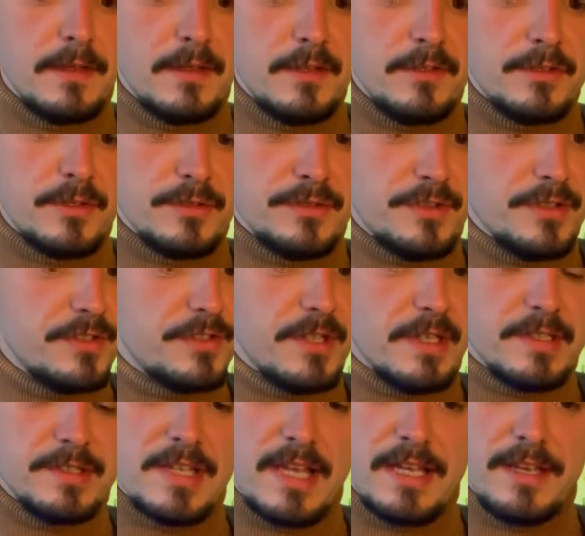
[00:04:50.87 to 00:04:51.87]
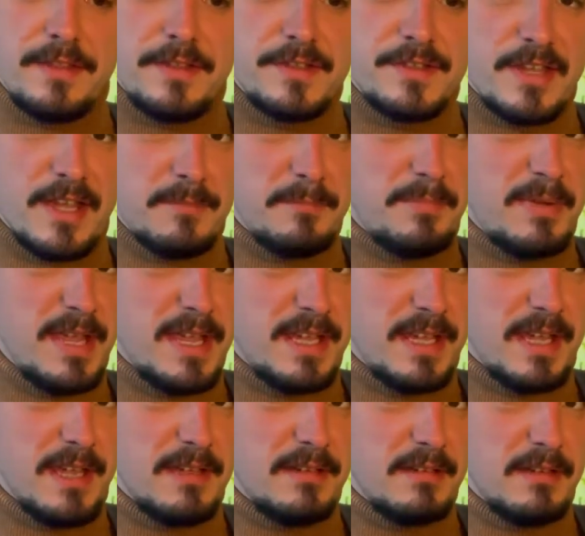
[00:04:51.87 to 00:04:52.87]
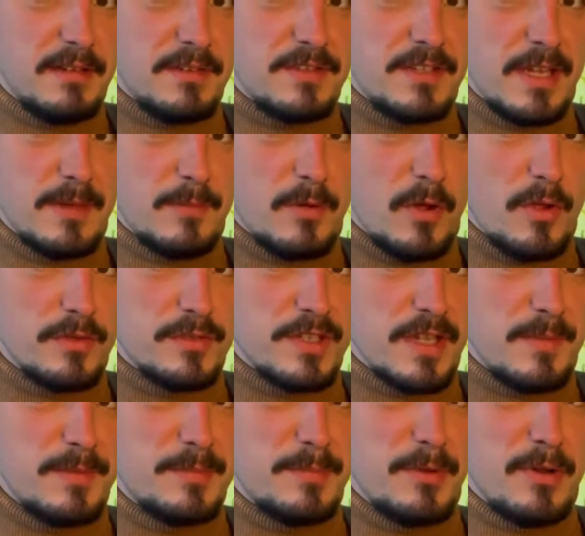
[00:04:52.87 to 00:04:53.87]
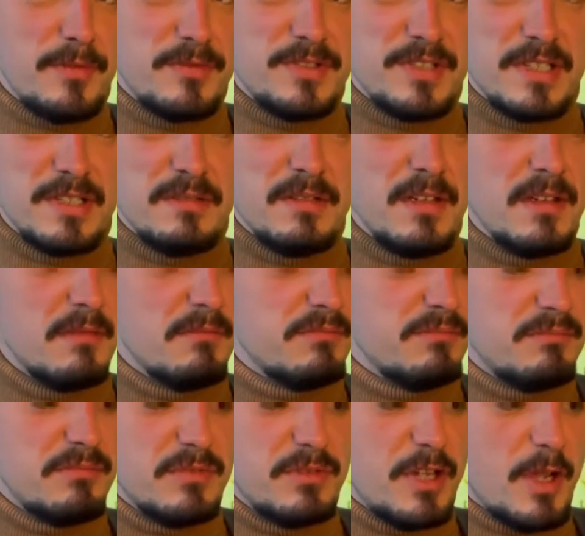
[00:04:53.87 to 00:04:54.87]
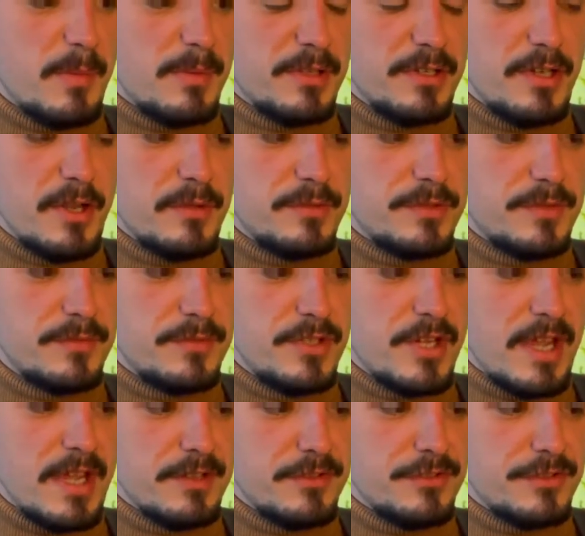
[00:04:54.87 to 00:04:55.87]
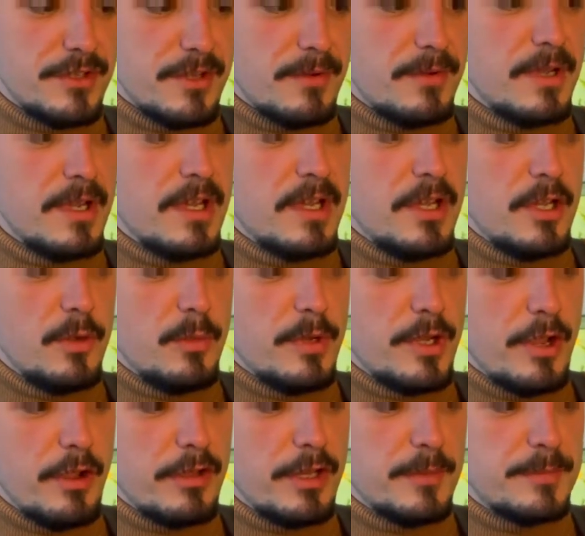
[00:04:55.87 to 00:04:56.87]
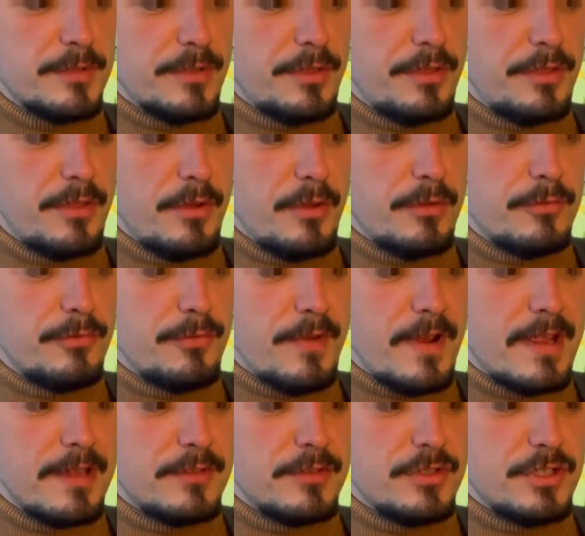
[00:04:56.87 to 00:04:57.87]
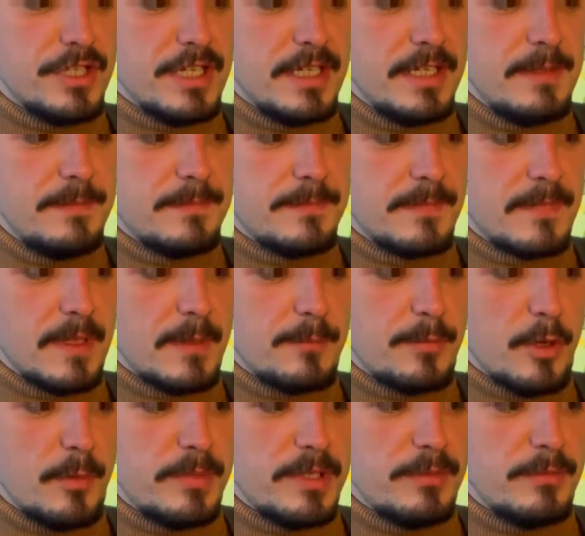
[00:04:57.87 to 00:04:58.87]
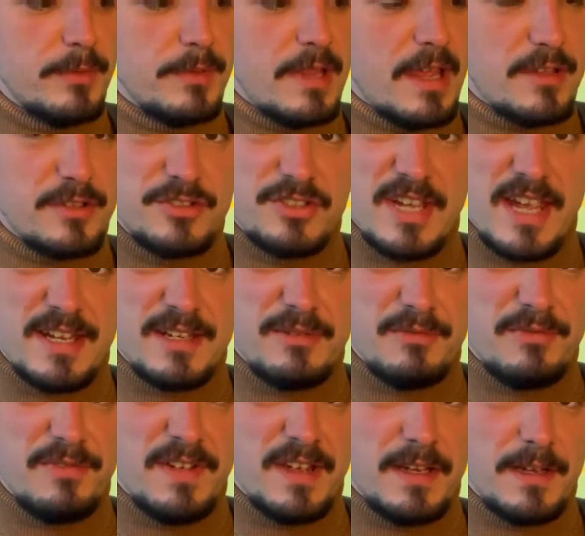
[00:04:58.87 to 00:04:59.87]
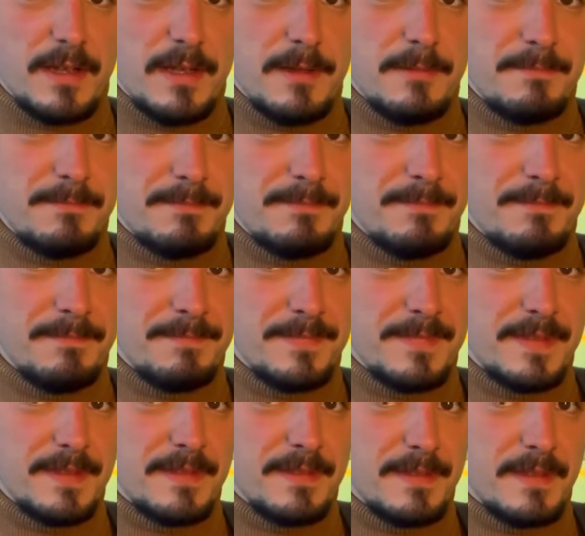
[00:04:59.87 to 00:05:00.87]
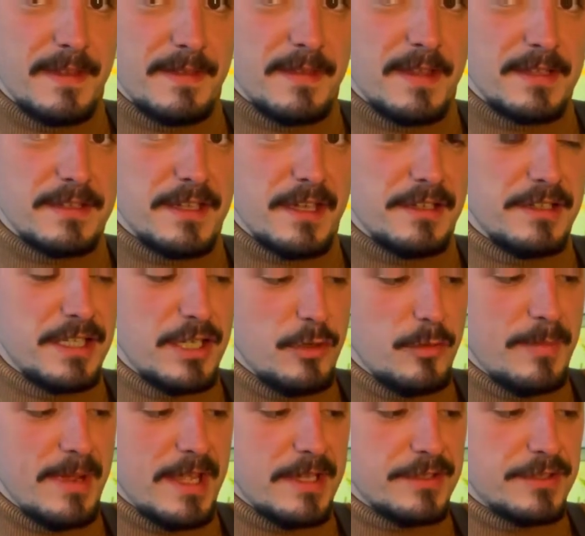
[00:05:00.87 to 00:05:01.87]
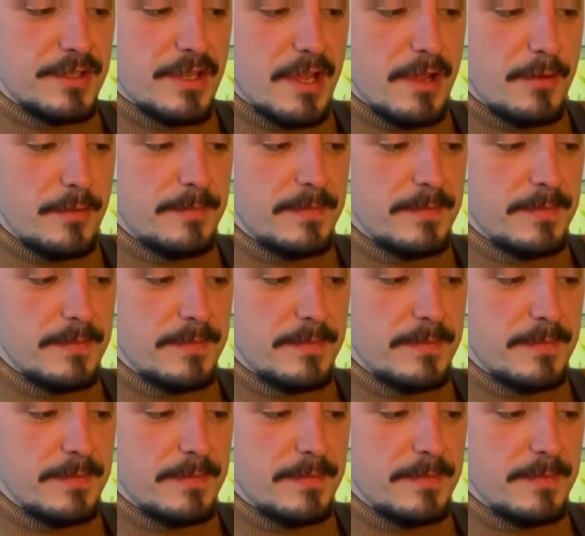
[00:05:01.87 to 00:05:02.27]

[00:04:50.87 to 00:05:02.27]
So it's exactly the same picking and same concepts, but obviously a couple of the notes have changed. So we're going up to 3rd fret G, probably with our 2nd finger, That's our new bass note.